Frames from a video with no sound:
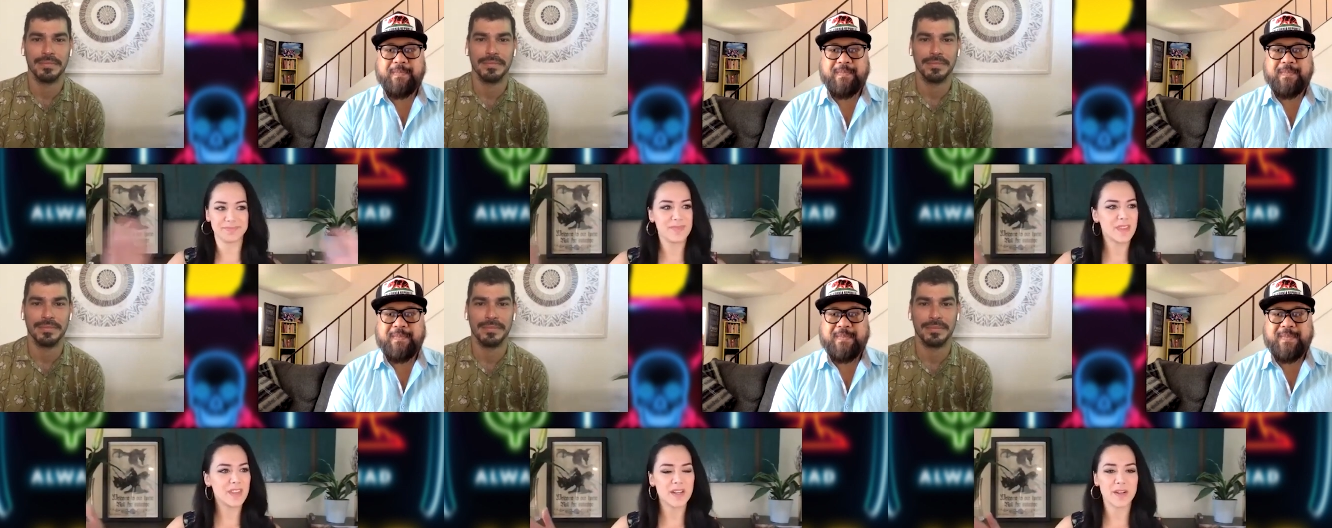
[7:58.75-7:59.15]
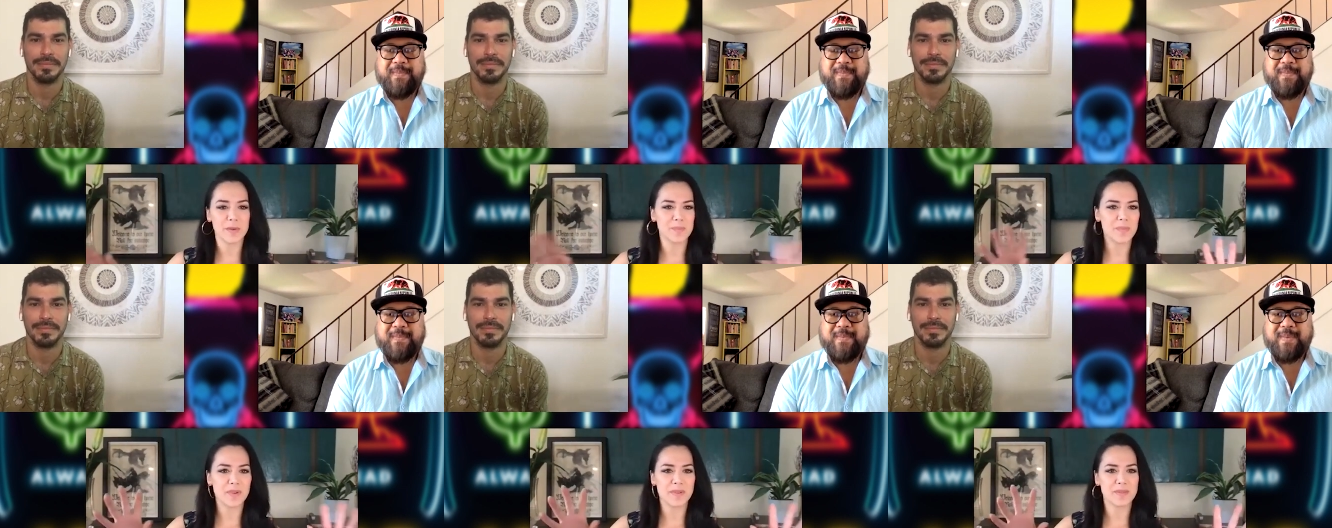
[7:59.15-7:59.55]
Speaker 1: you
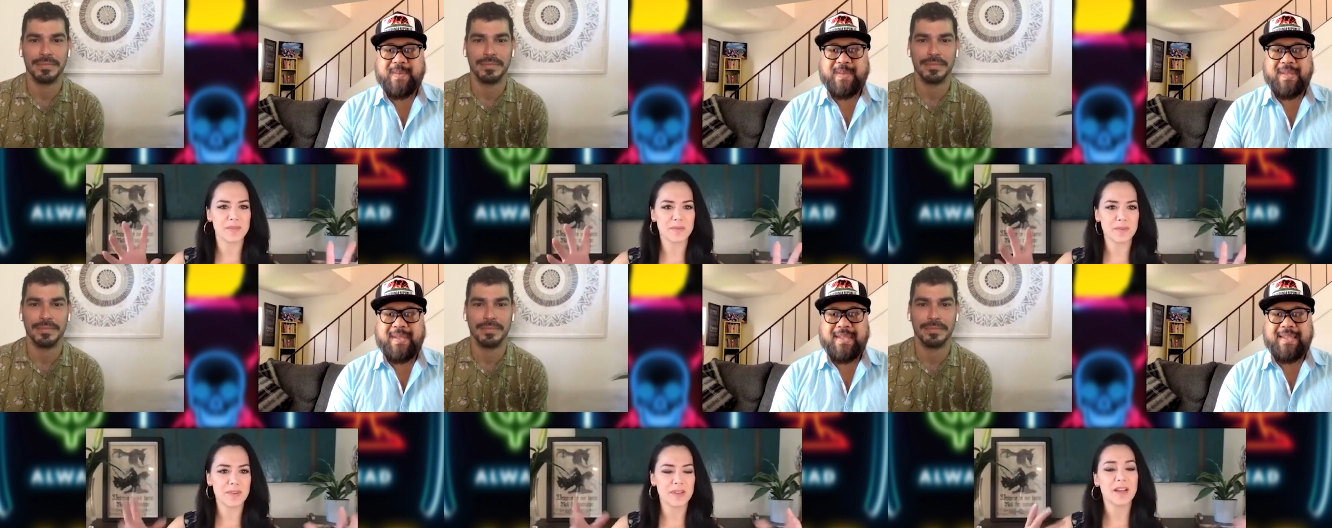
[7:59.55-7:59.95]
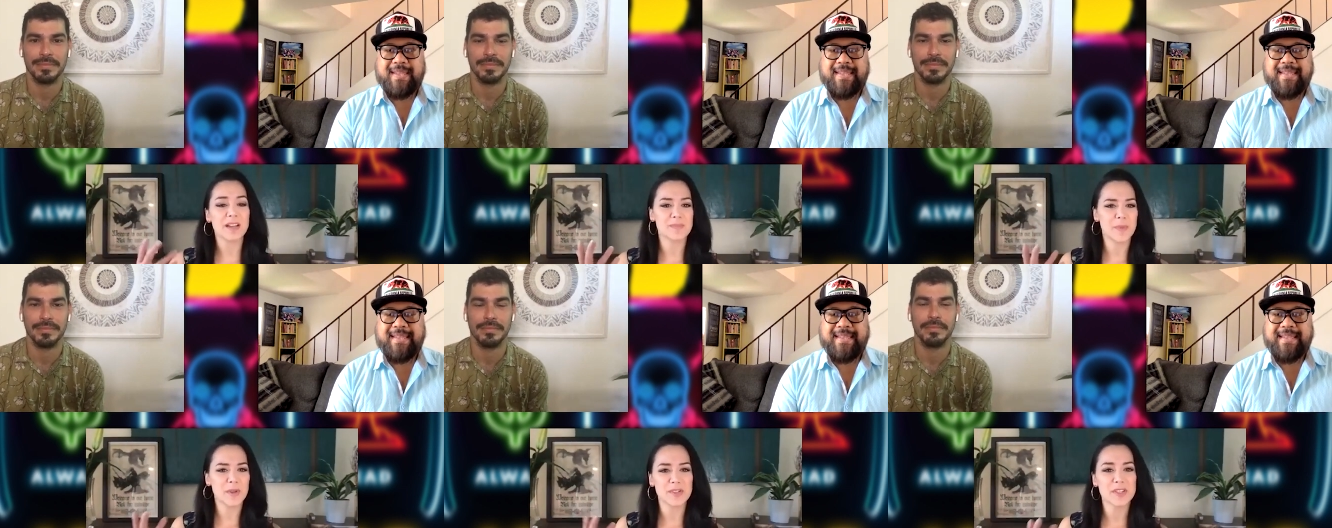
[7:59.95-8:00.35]
know,
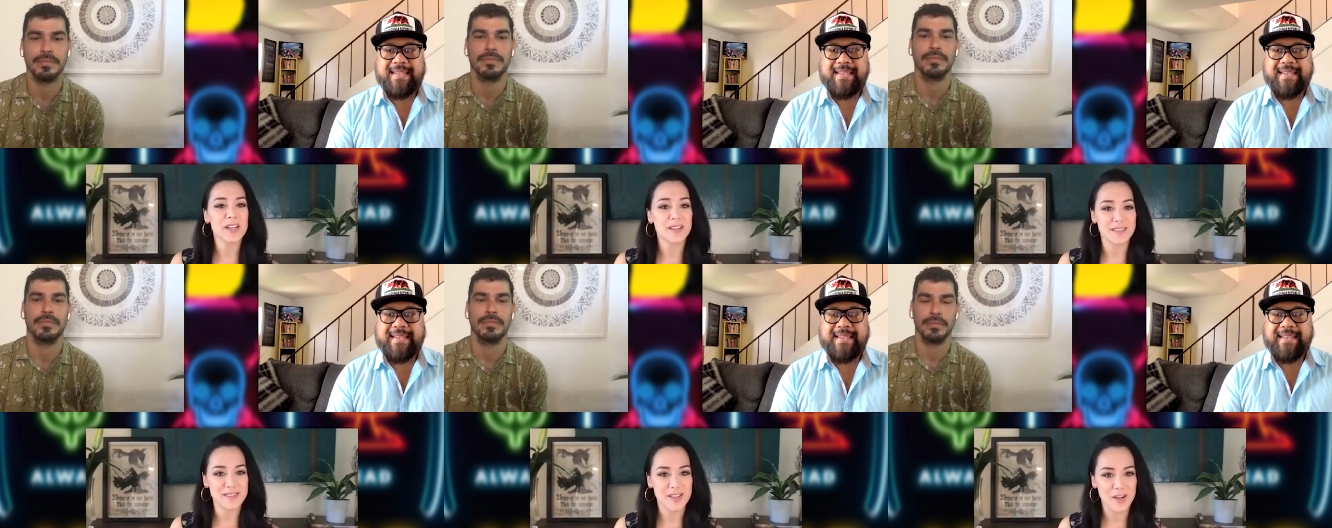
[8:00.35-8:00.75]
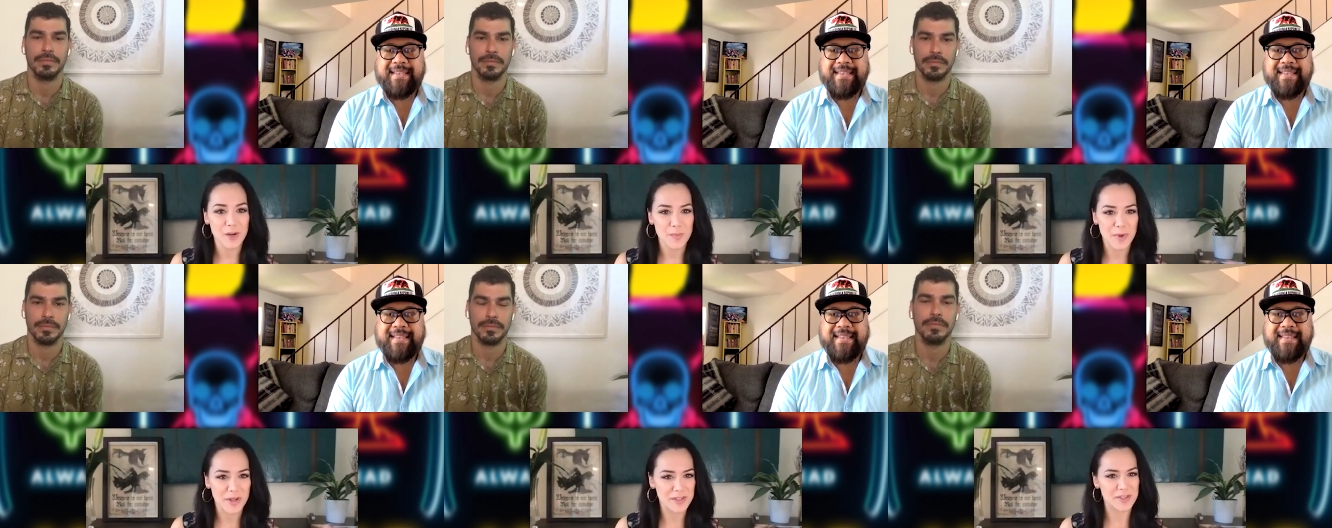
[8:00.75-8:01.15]
especially on Sucker
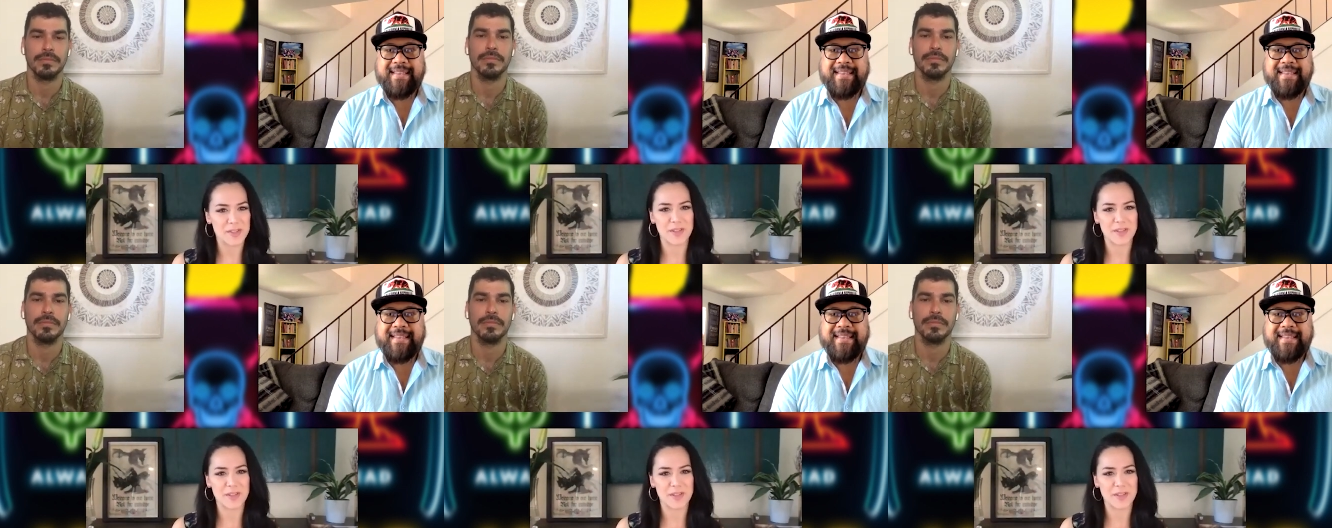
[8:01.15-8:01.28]
Punch,